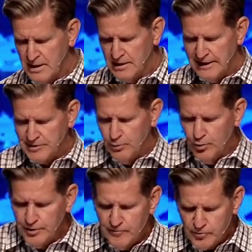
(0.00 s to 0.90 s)
Let the
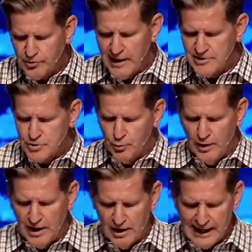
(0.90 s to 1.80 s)
word of Christ
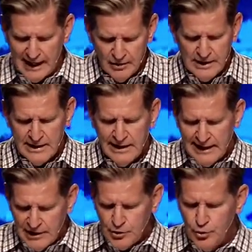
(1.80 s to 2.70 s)
dwell how
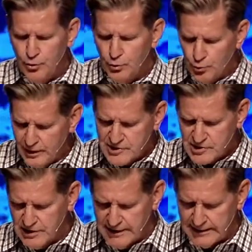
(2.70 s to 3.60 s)
in you
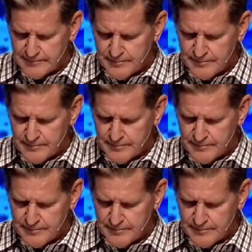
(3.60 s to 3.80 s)
richly,